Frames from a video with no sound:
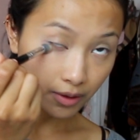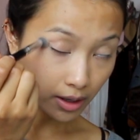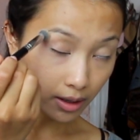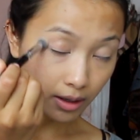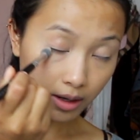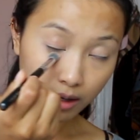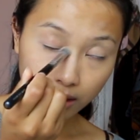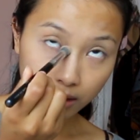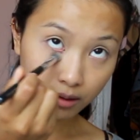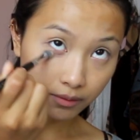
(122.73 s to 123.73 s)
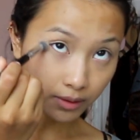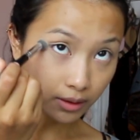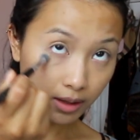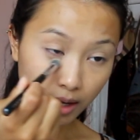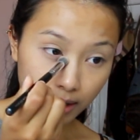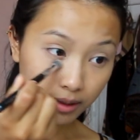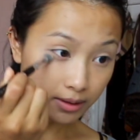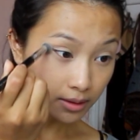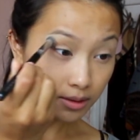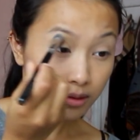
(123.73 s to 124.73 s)
in any of the
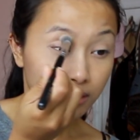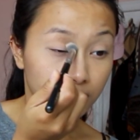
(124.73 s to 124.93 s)
lines.